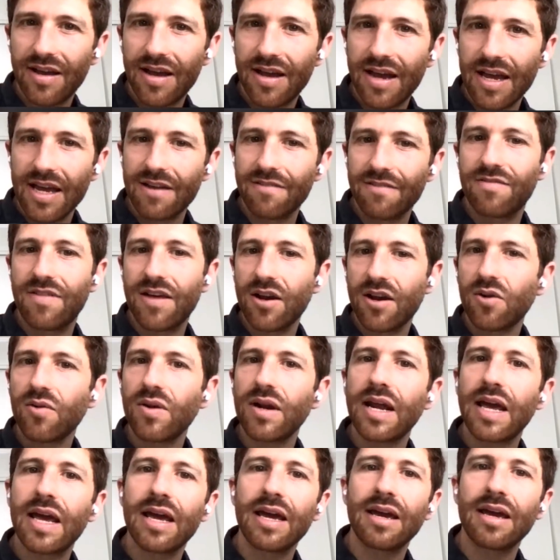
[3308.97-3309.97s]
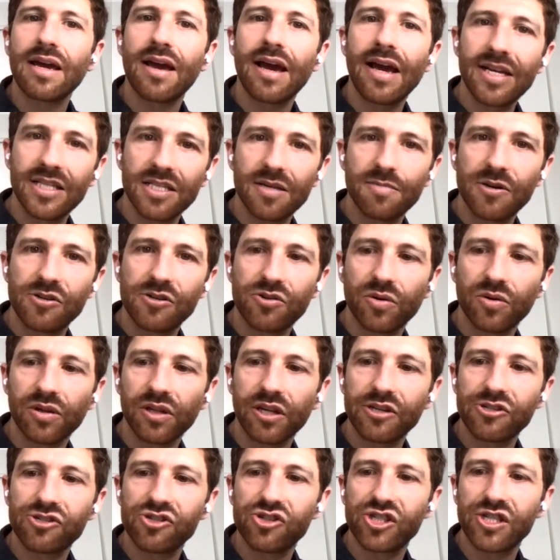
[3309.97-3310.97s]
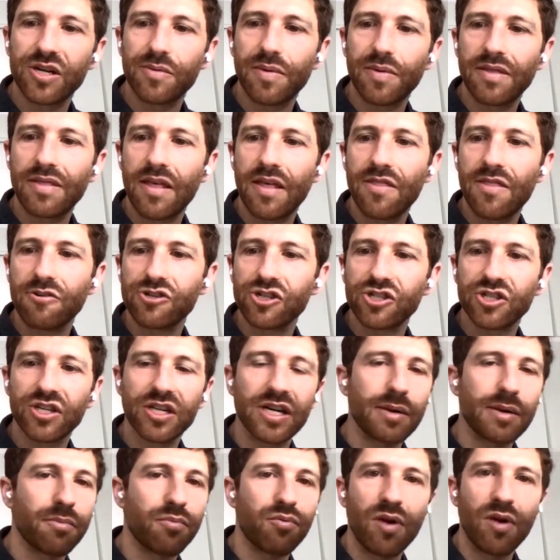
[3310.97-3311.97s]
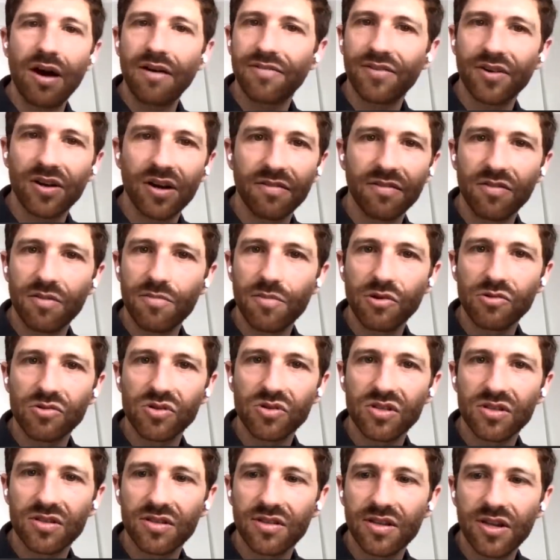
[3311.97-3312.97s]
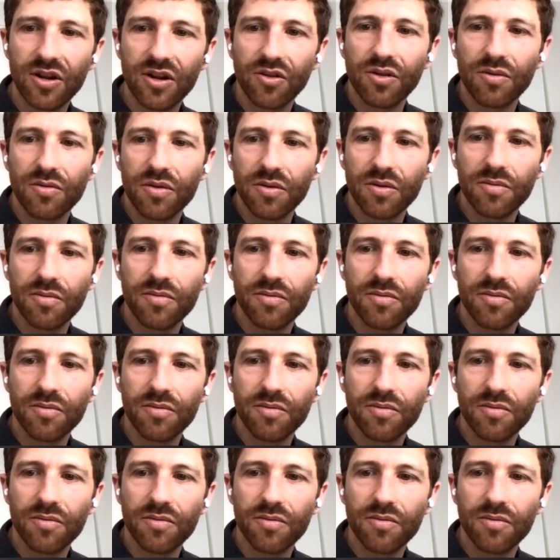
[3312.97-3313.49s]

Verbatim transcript: If they're in a asymmetric relationship and then they're just going to profit off the most, you know, the, the,